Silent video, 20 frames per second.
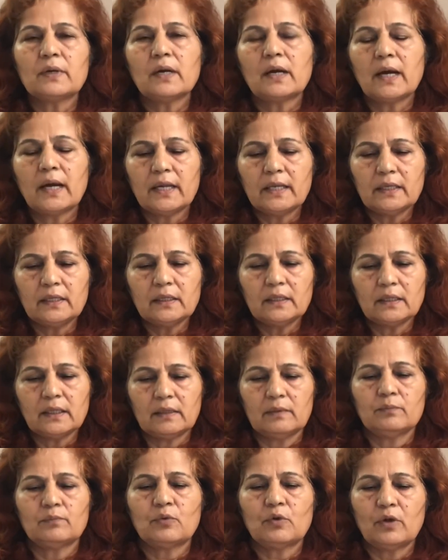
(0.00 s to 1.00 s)
high
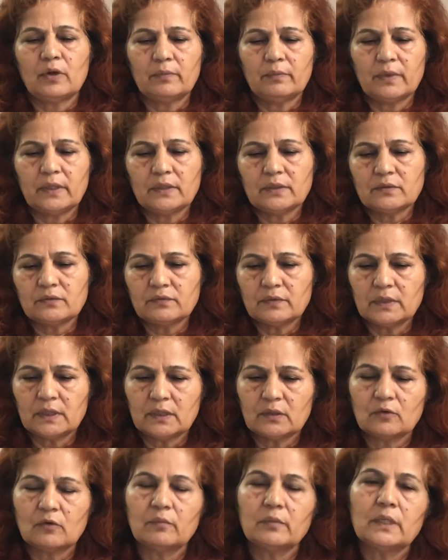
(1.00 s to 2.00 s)
employment with
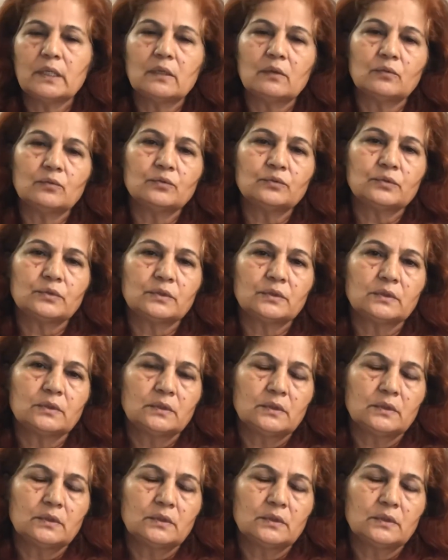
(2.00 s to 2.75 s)
economic growth,